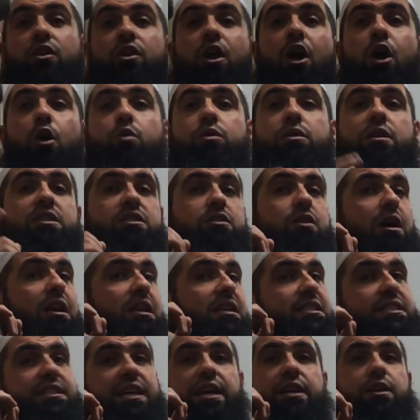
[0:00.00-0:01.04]
No, the
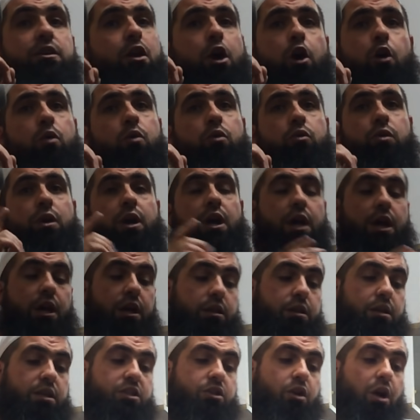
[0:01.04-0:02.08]
scholars say no.
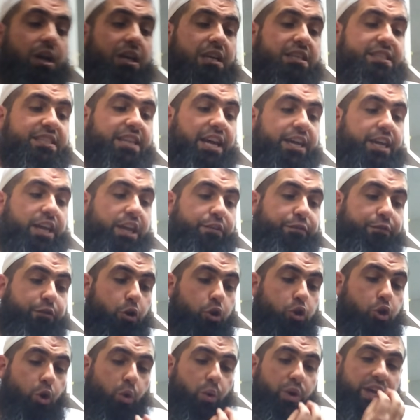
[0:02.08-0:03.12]
The scholars say if
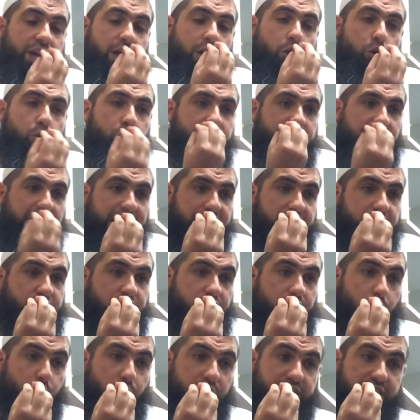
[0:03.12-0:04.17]
you're doing a good
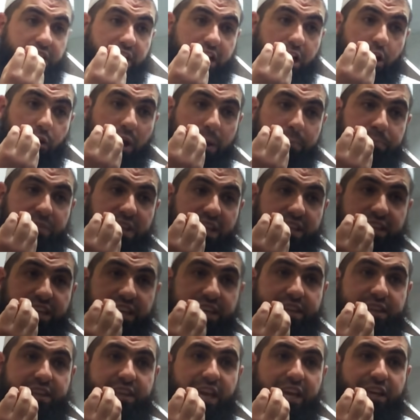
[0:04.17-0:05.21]
action with a corrupted
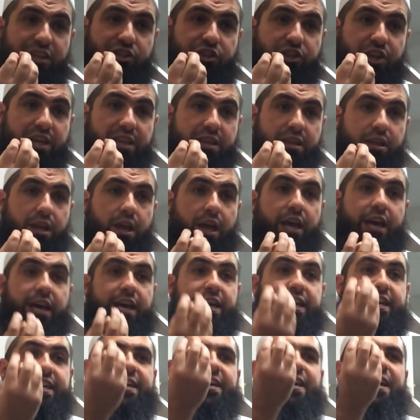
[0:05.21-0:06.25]

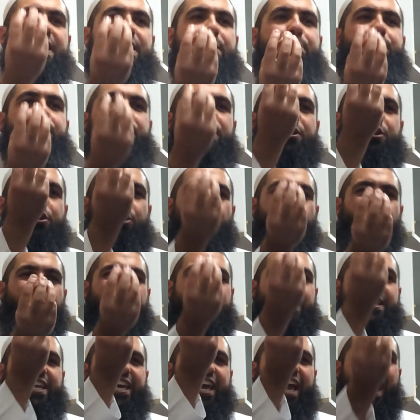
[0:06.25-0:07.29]
intention, keep
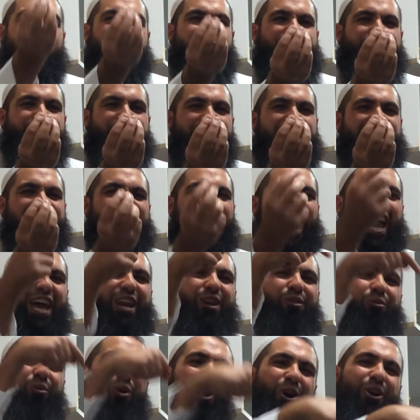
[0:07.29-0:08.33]
doing the action
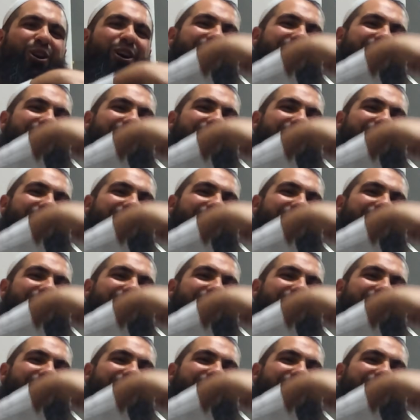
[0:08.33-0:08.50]
and work